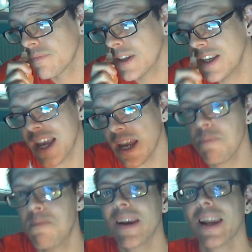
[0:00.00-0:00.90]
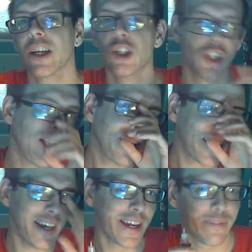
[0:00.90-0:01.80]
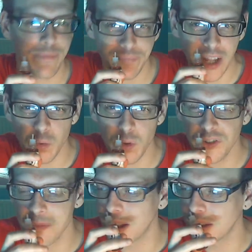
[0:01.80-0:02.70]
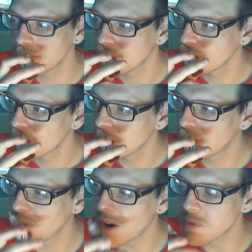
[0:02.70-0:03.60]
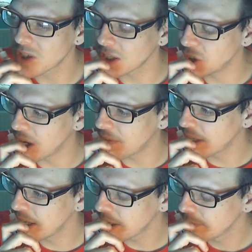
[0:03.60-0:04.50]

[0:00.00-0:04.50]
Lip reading: you're getting a bit like a Jaffa cake. That's what you smell. It's very much like a Jaffa cake.